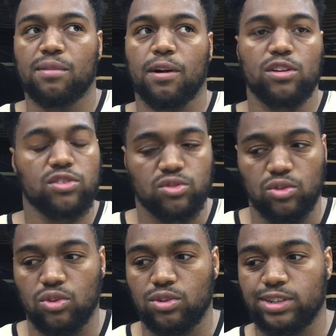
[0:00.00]
part of the
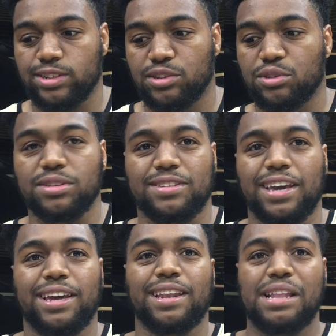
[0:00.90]
school, and just you can
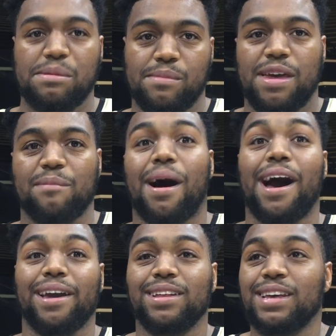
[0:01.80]
see it in
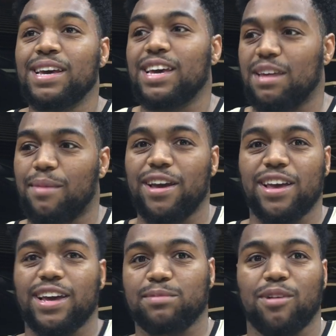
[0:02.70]

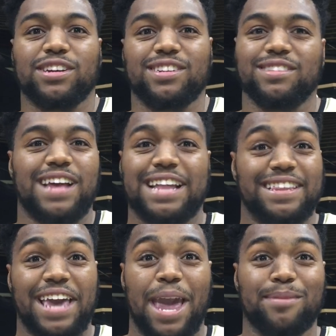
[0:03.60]
my expressions
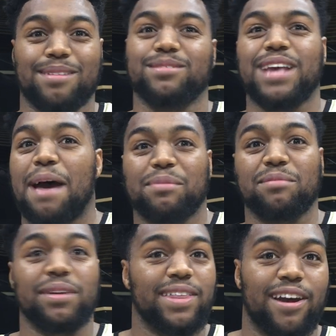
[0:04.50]
at the games. I'm just happy
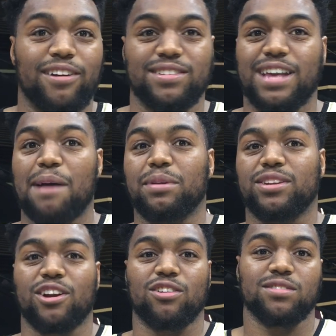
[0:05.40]
to be there, just happy
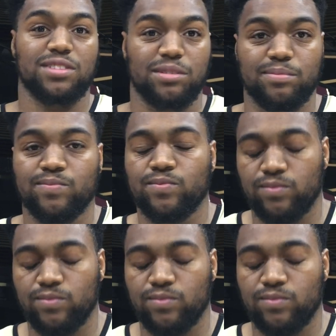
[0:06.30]
to cheer on the team.